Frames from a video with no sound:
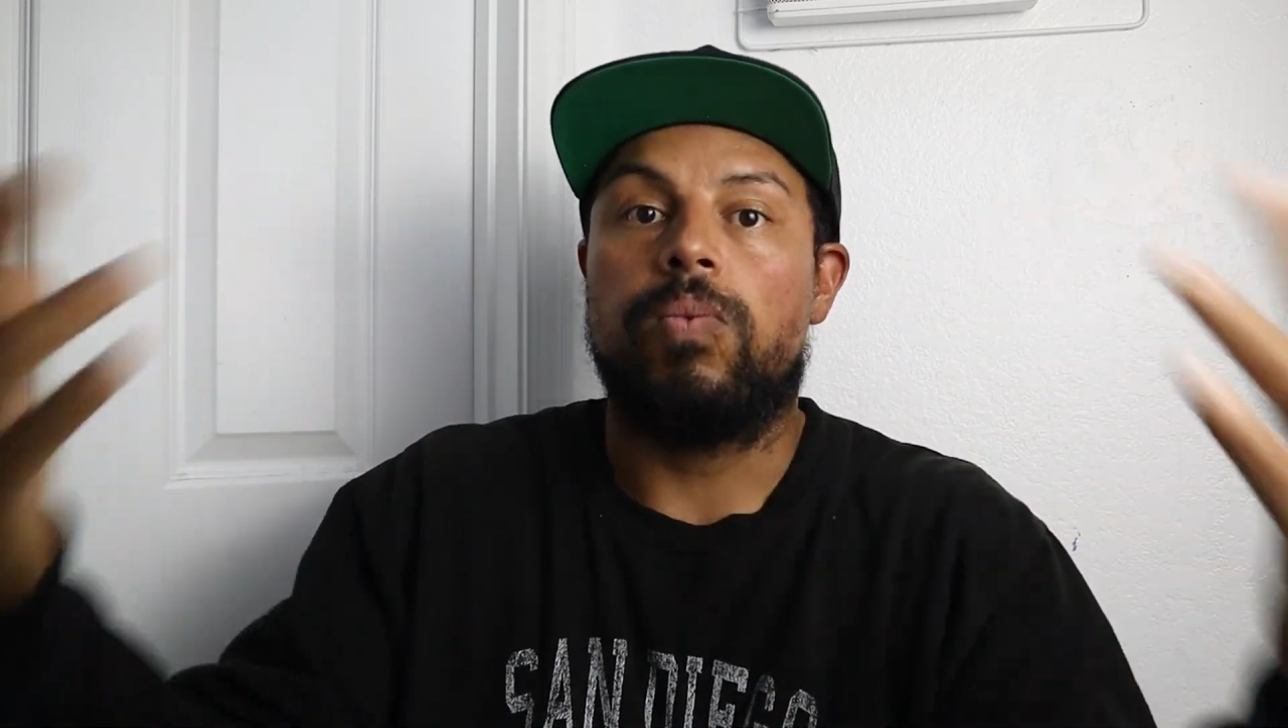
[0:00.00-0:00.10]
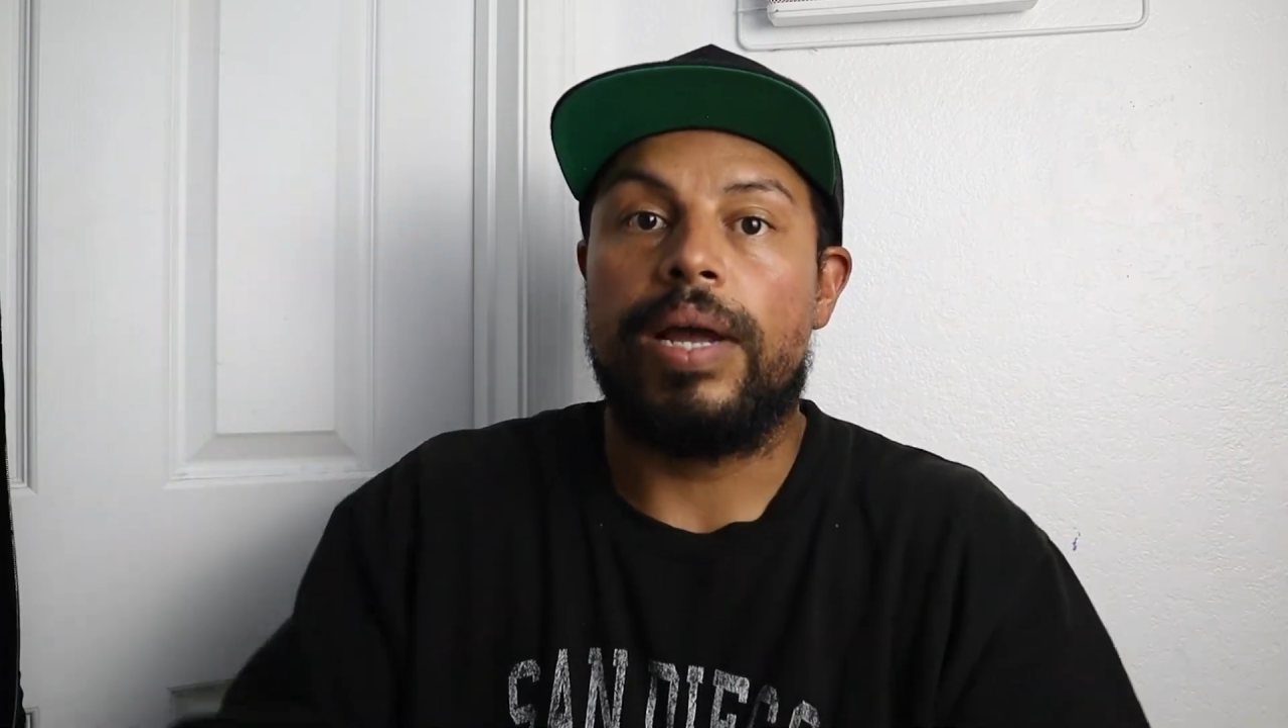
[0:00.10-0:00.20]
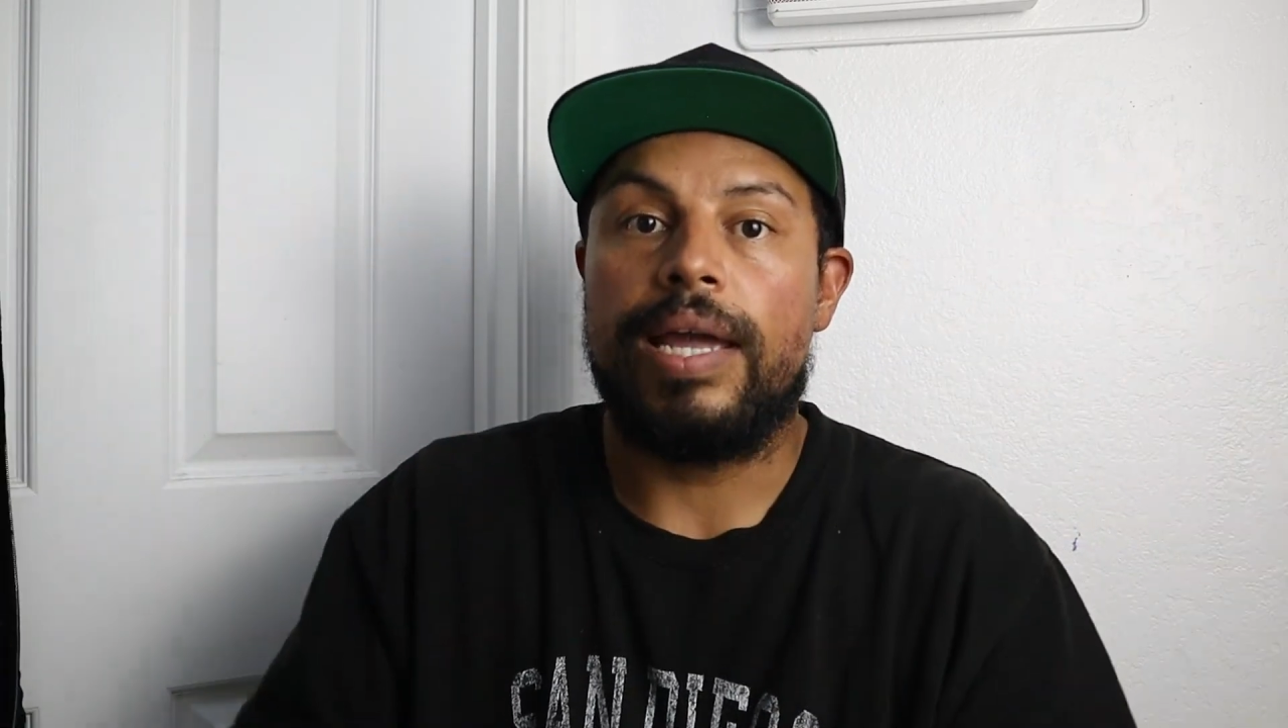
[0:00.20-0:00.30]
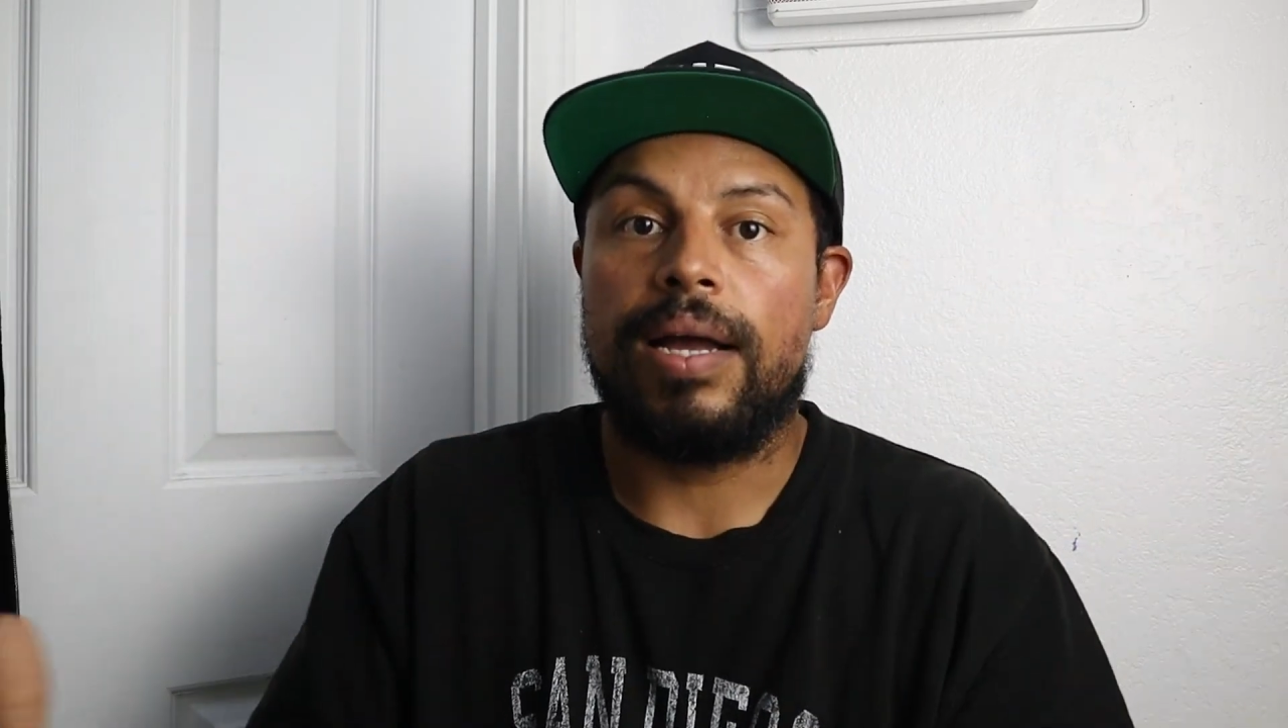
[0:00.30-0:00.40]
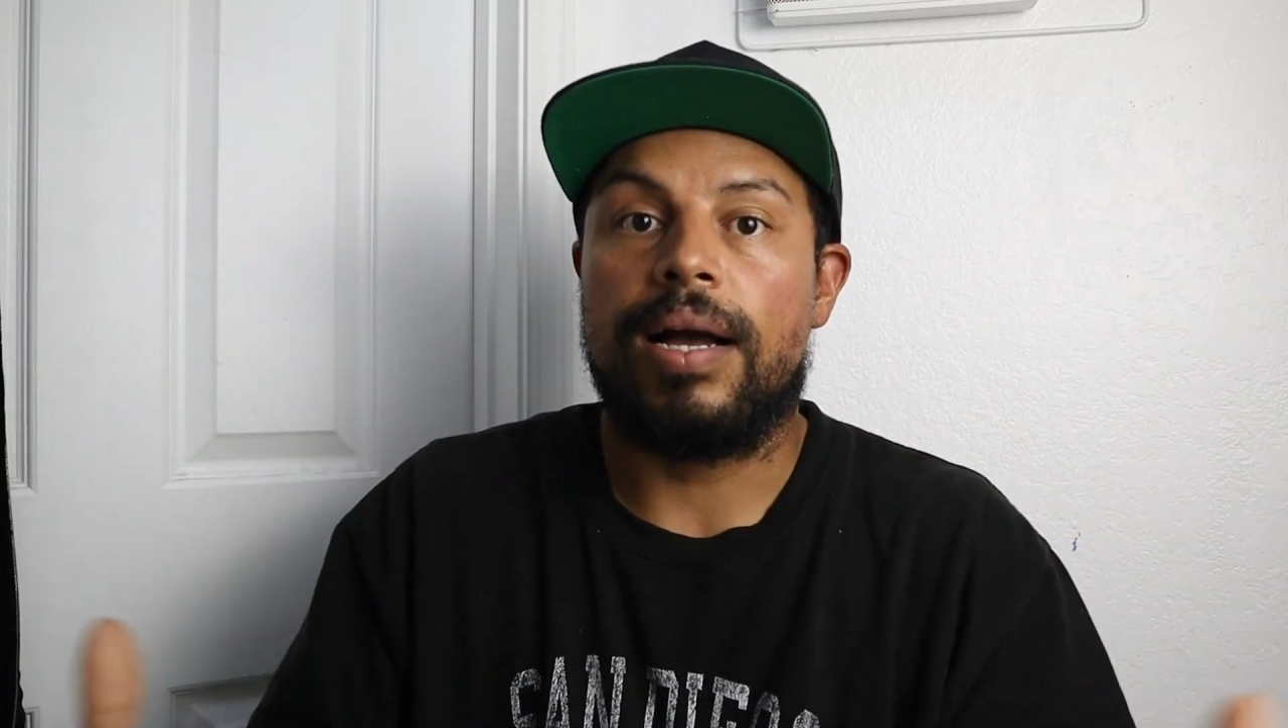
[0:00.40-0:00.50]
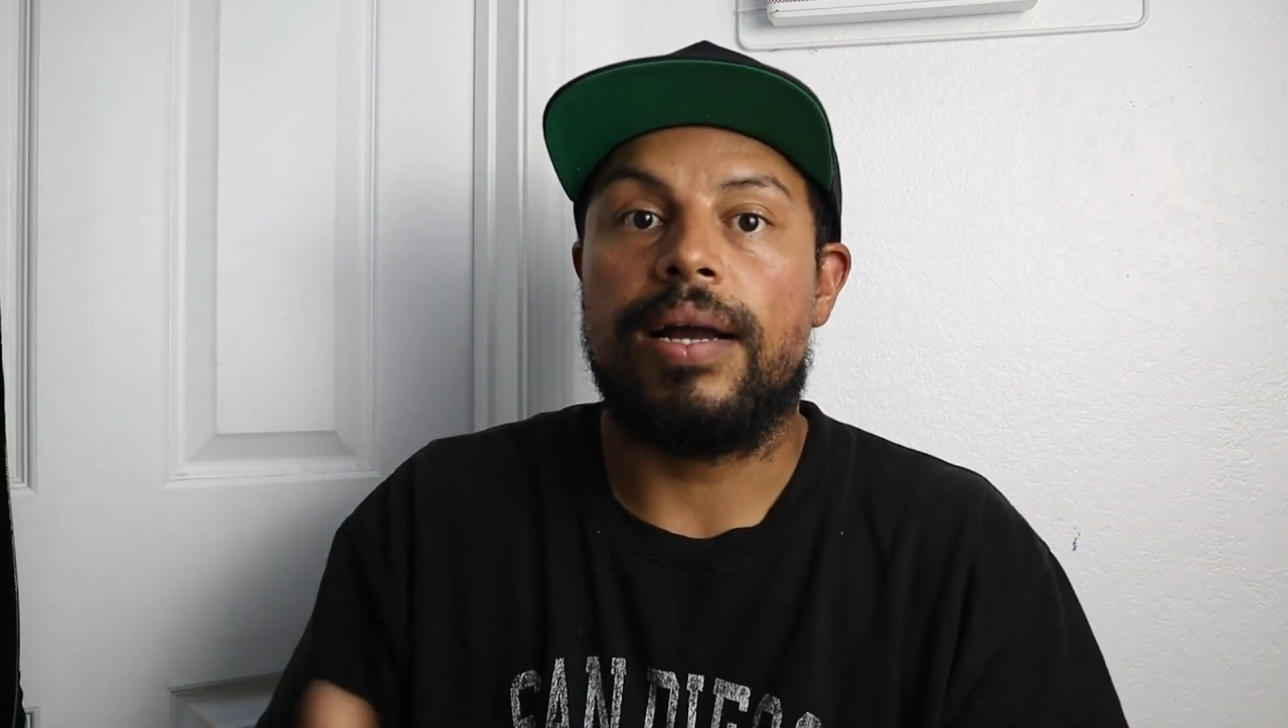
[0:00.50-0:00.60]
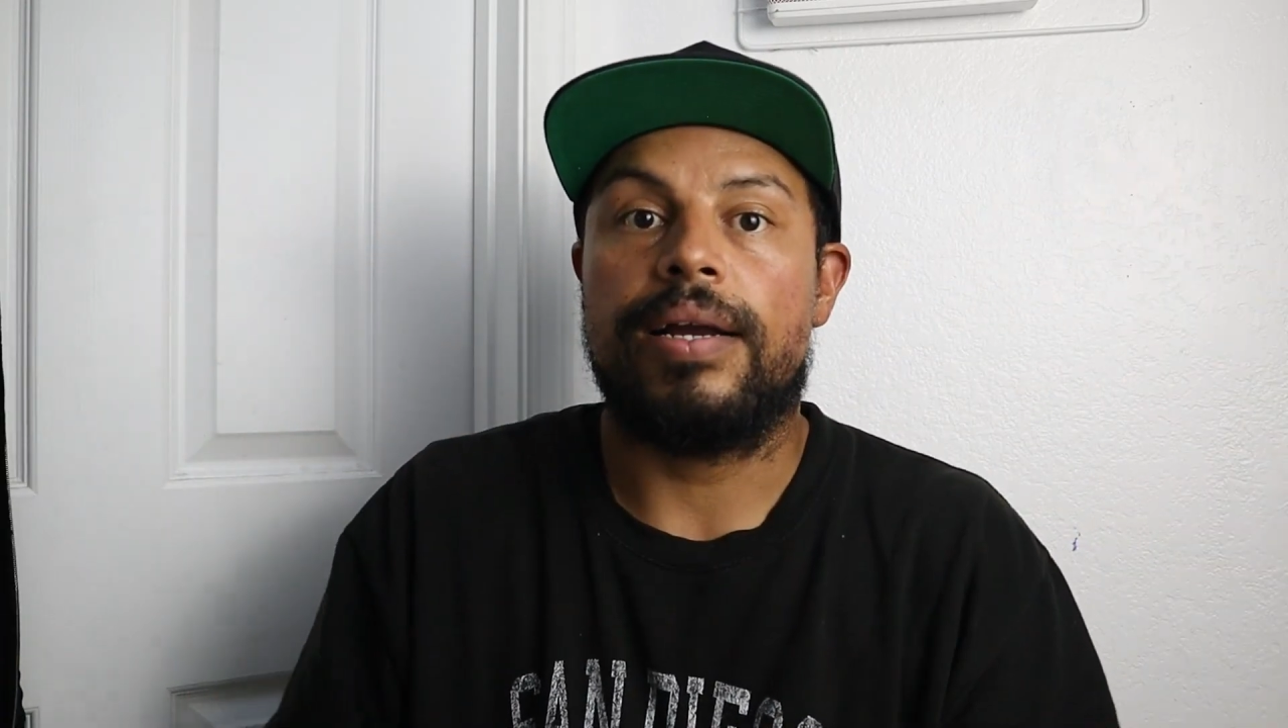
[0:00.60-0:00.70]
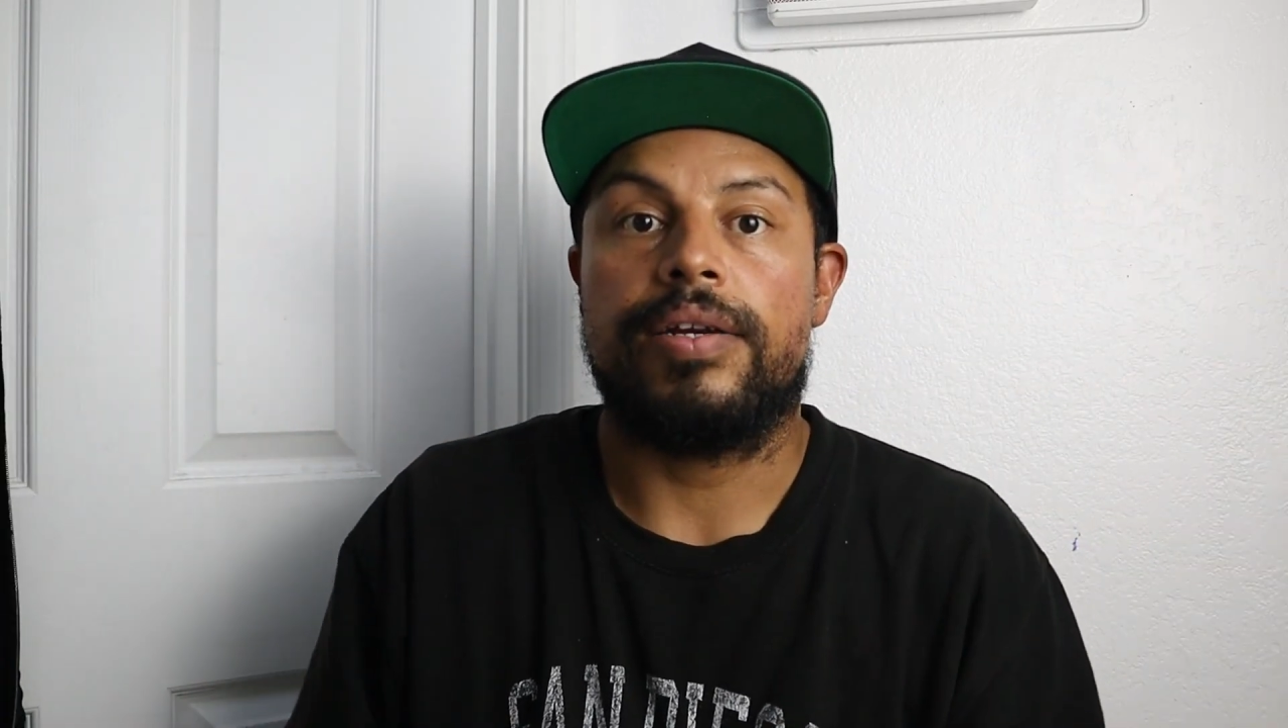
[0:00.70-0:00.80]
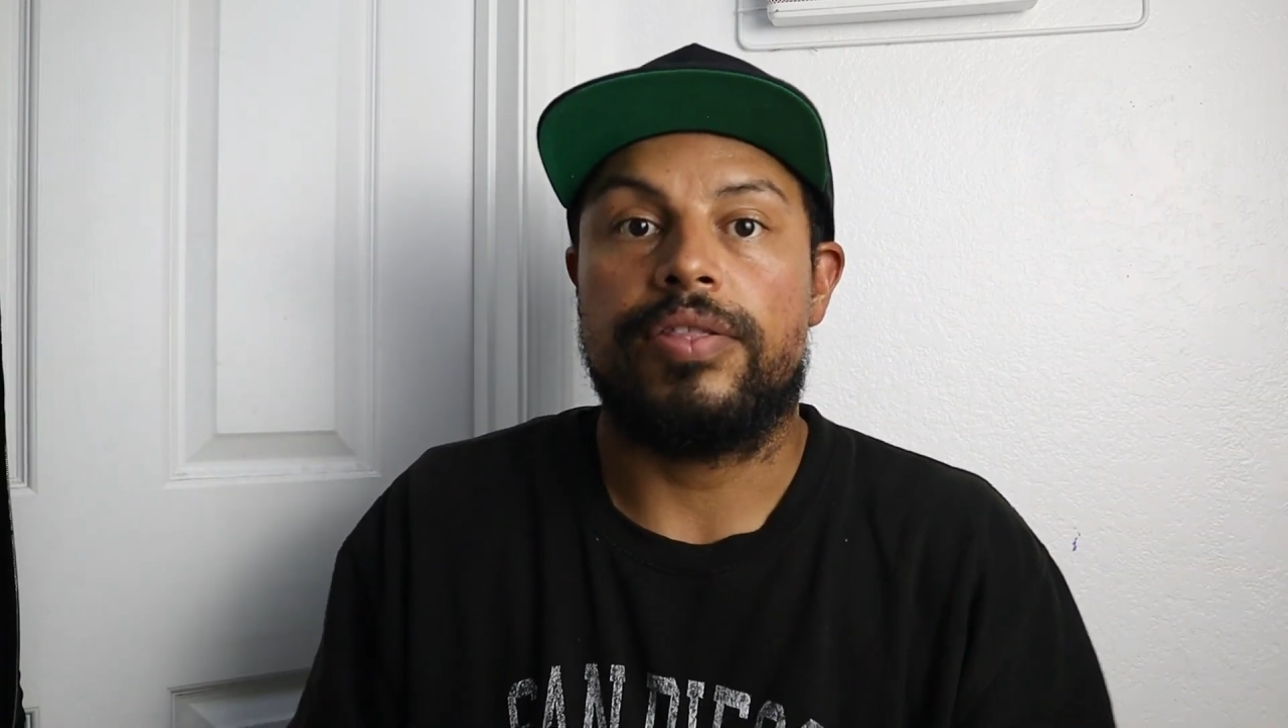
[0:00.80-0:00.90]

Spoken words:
way higher.